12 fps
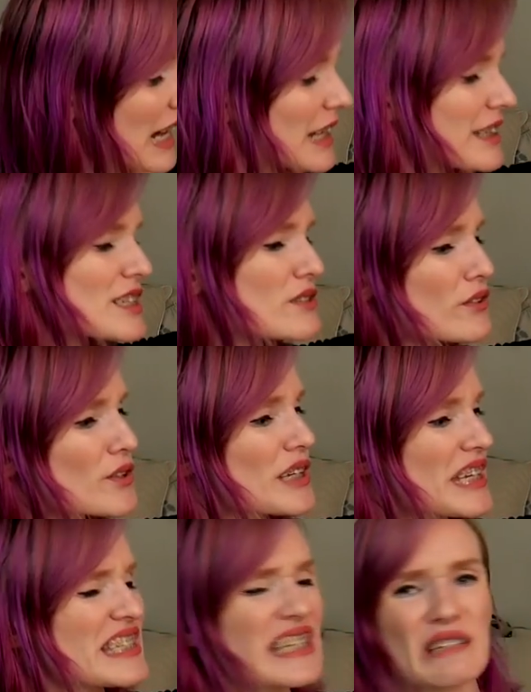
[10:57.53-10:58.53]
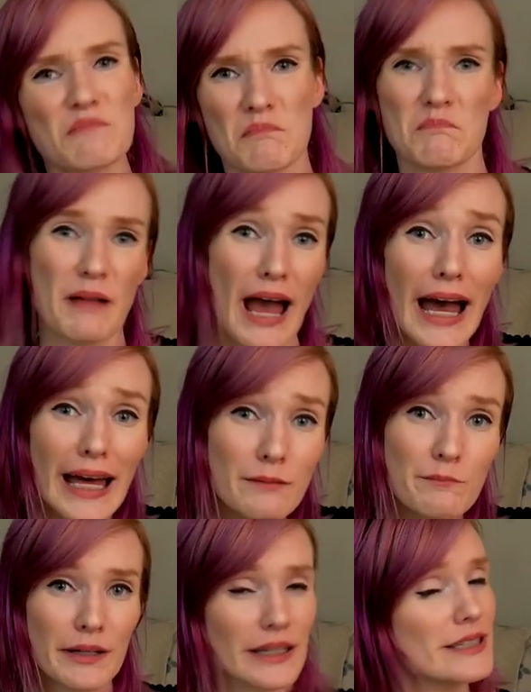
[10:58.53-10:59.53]
This food isn't bad,
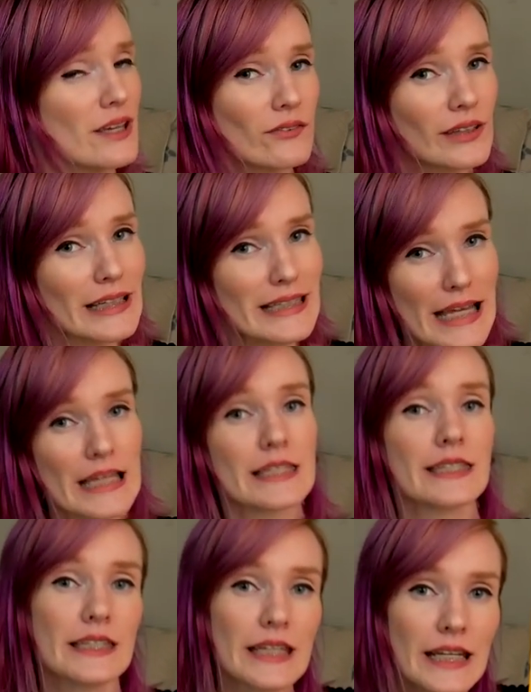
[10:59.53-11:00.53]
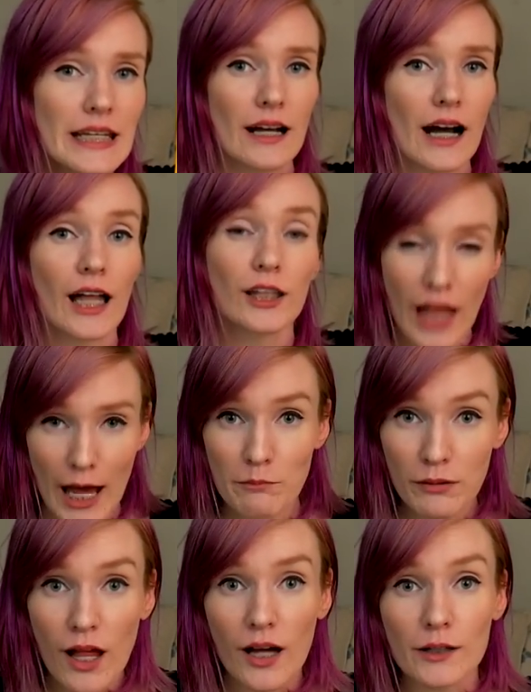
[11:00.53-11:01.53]
but it definitely does need a lab
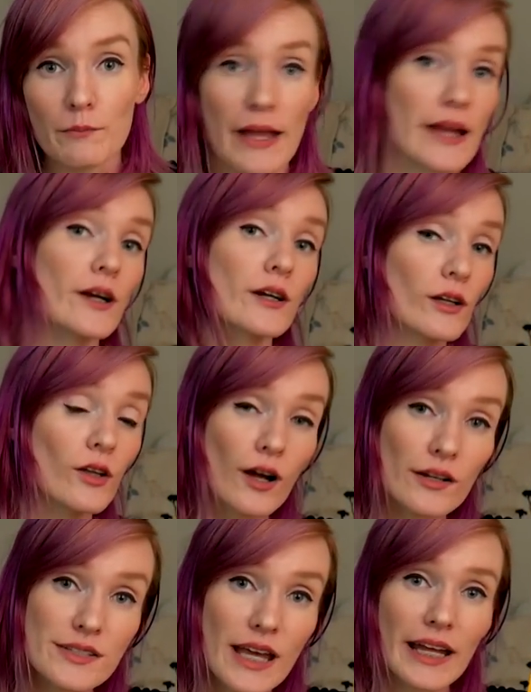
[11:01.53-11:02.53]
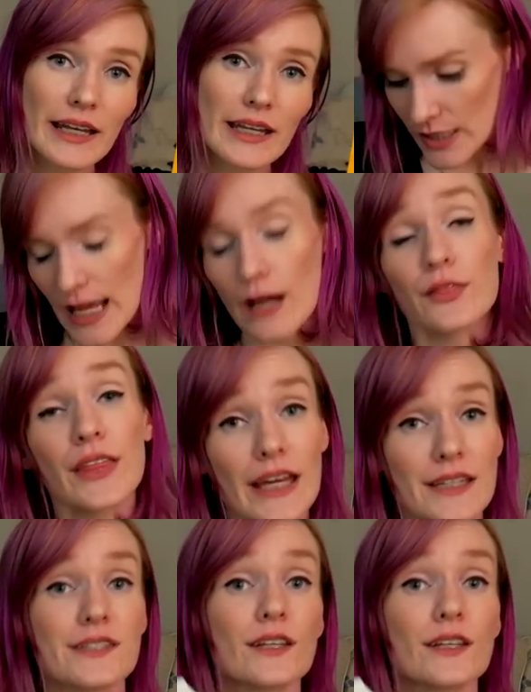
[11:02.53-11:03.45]
block paired alongside Now this,